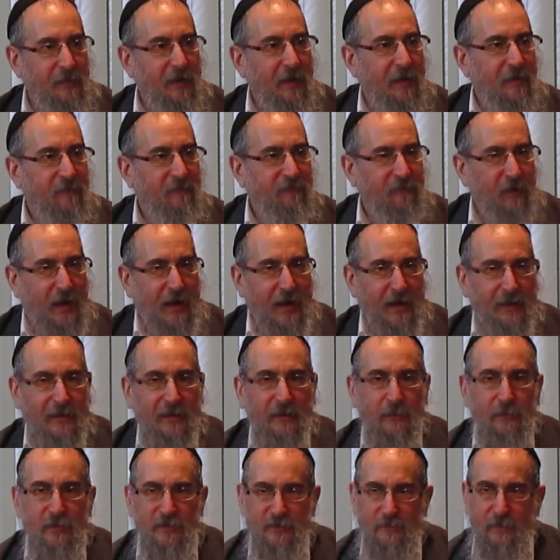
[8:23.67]
and finally
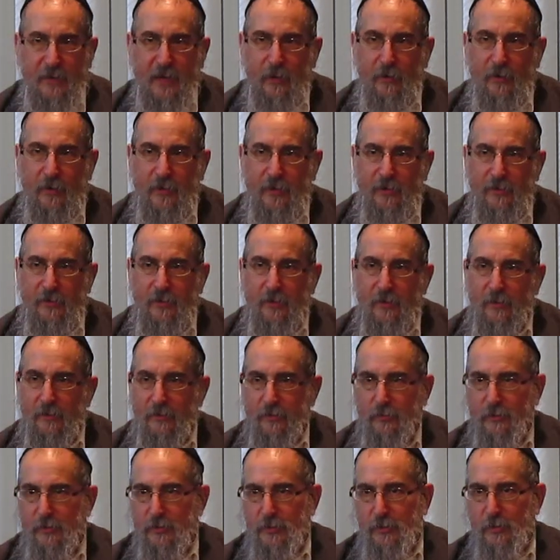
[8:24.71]
was buried
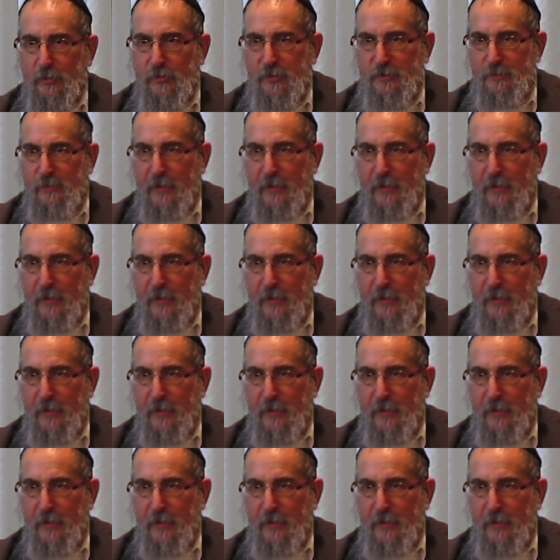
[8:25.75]
to a Jewish